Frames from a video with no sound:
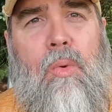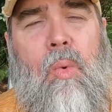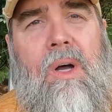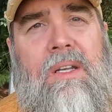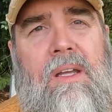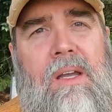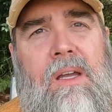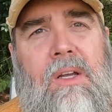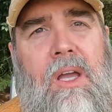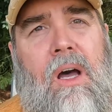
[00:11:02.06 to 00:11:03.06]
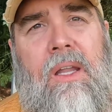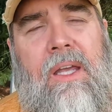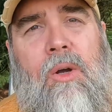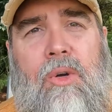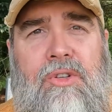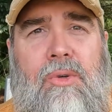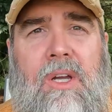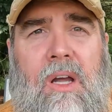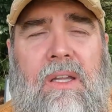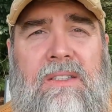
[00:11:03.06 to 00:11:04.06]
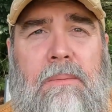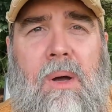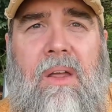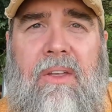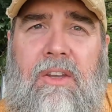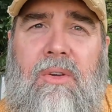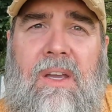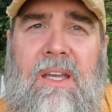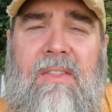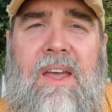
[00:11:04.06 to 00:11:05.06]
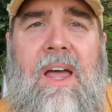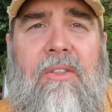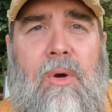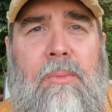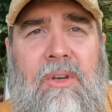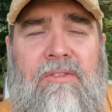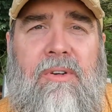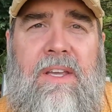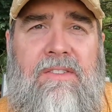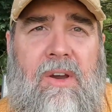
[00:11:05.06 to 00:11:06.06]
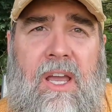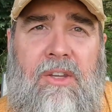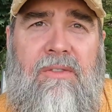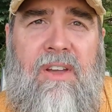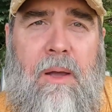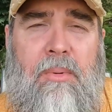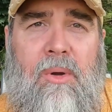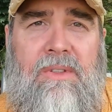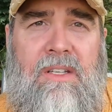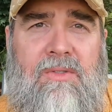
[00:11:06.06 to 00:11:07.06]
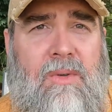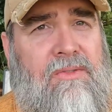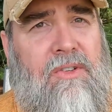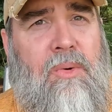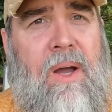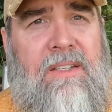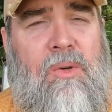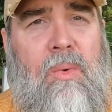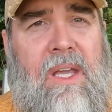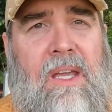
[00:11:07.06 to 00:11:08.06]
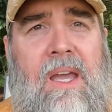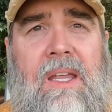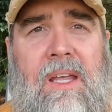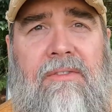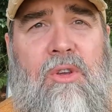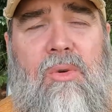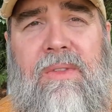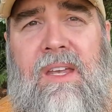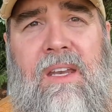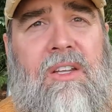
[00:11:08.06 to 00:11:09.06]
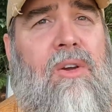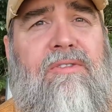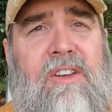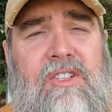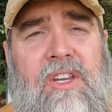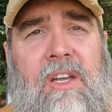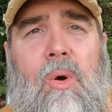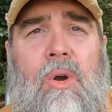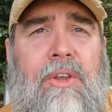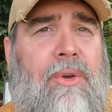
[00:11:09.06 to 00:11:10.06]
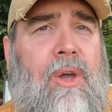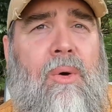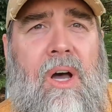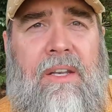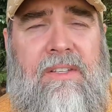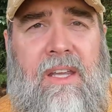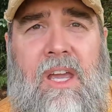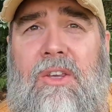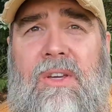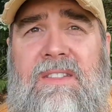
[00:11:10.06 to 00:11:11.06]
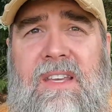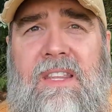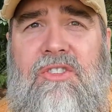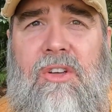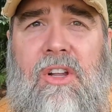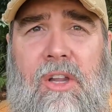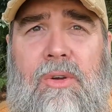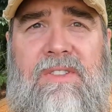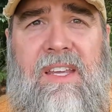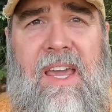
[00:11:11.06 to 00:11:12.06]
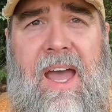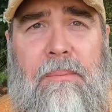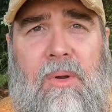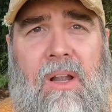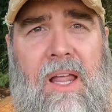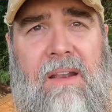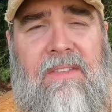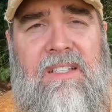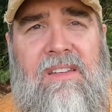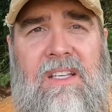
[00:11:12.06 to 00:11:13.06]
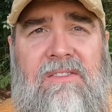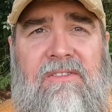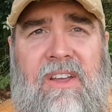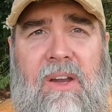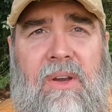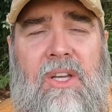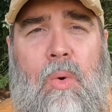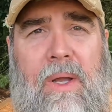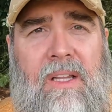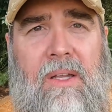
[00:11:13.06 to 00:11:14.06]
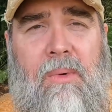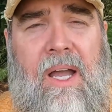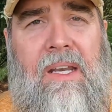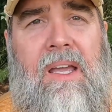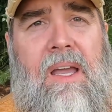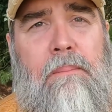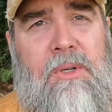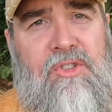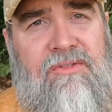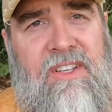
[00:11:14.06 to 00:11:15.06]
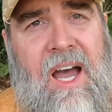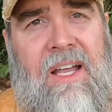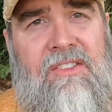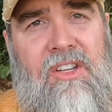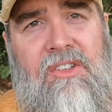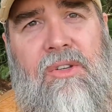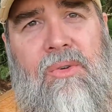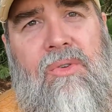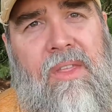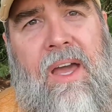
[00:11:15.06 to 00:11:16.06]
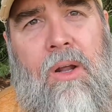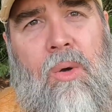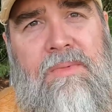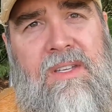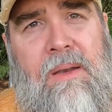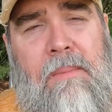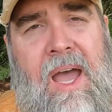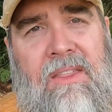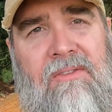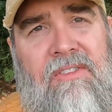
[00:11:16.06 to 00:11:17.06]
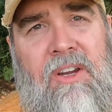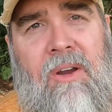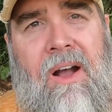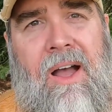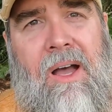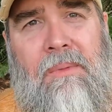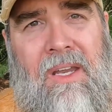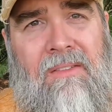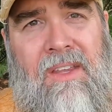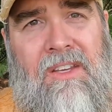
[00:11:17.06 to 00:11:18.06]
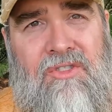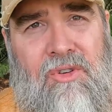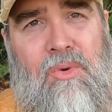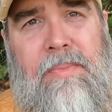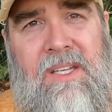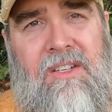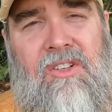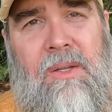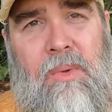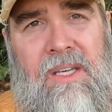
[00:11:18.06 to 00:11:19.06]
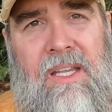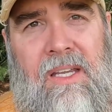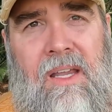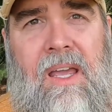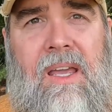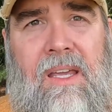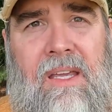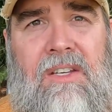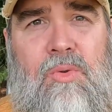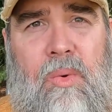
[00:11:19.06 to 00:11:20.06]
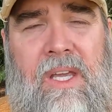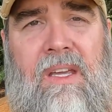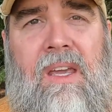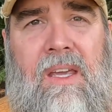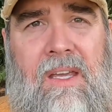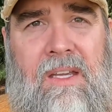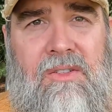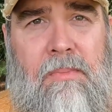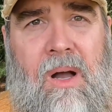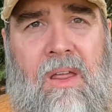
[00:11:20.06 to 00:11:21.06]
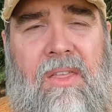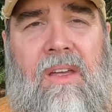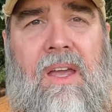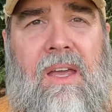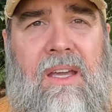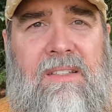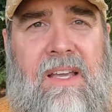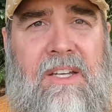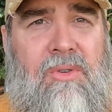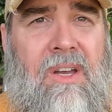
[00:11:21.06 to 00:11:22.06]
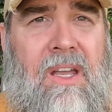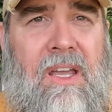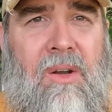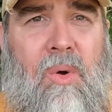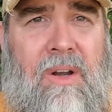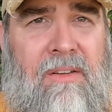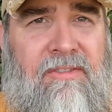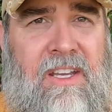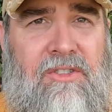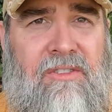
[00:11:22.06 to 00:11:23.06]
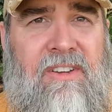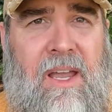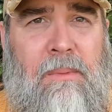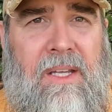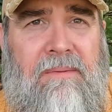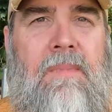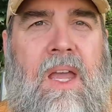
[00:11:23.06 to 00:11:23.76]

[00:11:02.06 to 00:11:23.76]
1 culling or 2 cullings a month, and you can get that, throw them in your freezer, and you've got protein source for twice a week. Now, if you then go fishing or you go hunting, you can see that you can close the gap on a lot of these things very quickly, right? But you've got to do that Homestead math and figure out how many of these you potentially would need each week, each month, etc., in order to feed your family.